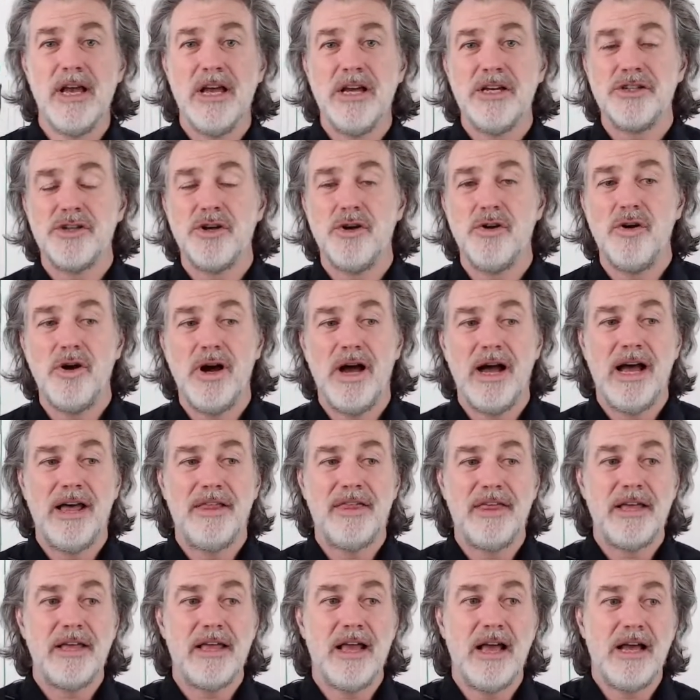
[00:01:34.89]
So I
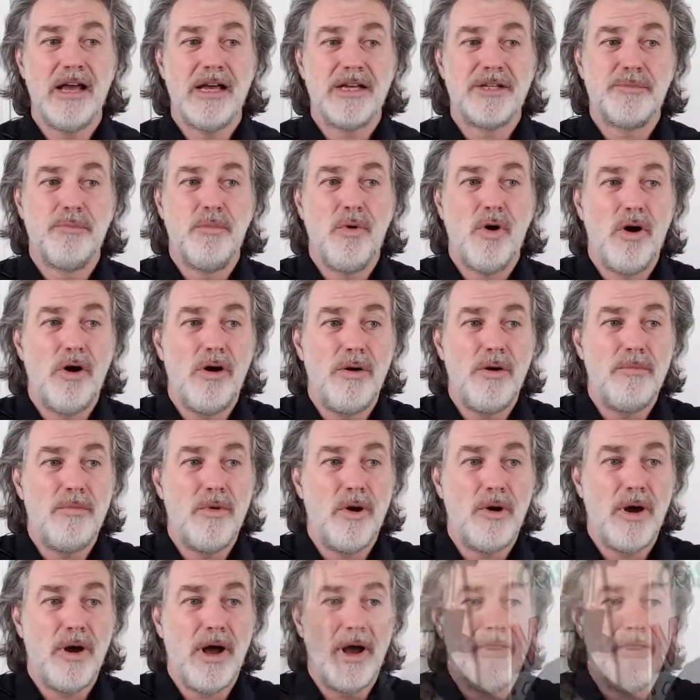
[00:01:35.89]
think as more and more,